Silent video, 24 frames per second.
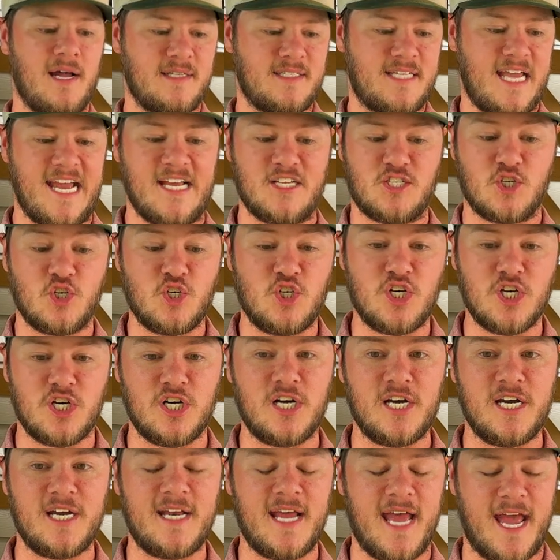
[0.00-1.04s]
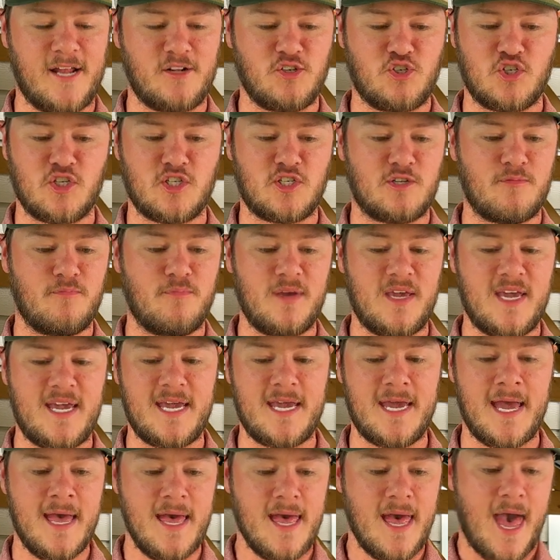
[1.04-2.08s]
taste good, and just
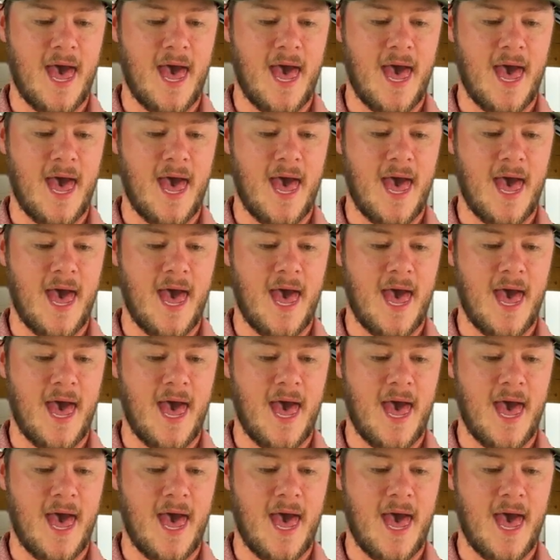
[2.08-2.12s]
be